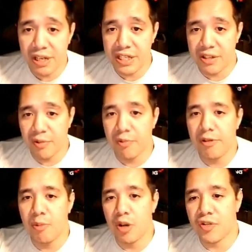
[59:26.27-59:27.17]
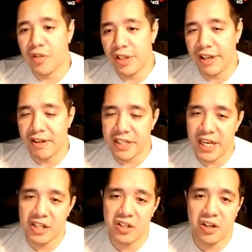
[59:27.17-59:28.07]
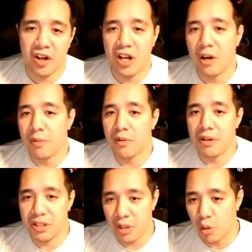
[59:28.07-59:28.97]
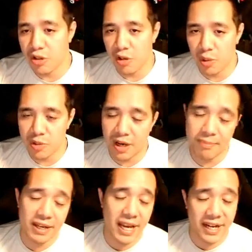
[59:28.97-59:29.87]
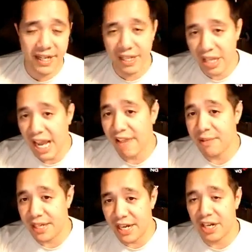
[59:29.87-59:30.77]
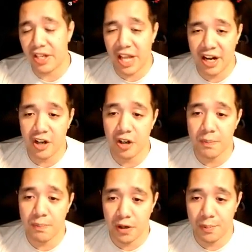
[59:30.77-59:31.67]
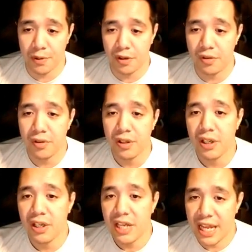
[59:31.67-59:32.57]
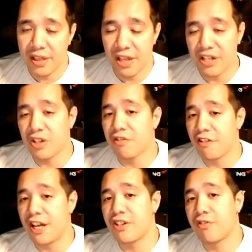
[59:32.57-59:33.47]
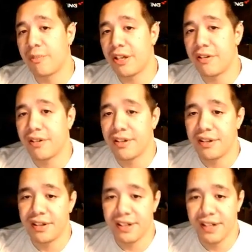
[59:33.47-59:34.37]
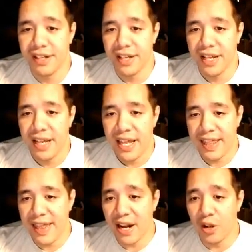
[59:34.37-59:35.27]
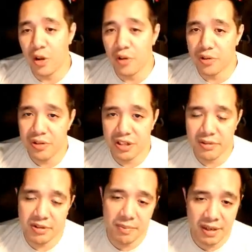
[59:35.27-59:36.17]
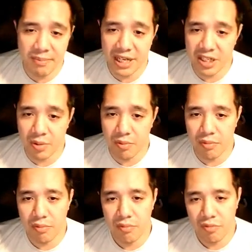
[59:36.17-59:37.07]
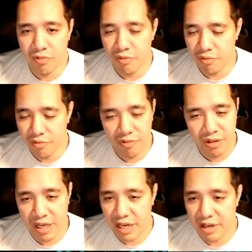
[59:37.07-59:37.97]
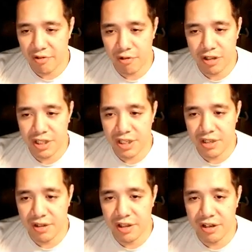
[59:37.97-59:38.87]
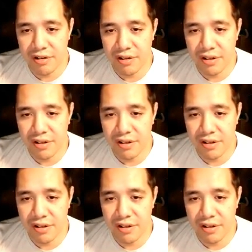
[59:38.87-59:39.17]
It's the rewards for clearing stages on hell mode, because those are the ones where I've been getting a lot of good purple and legend grinds from there. And that alone, just to me, makes it... wrong skill there.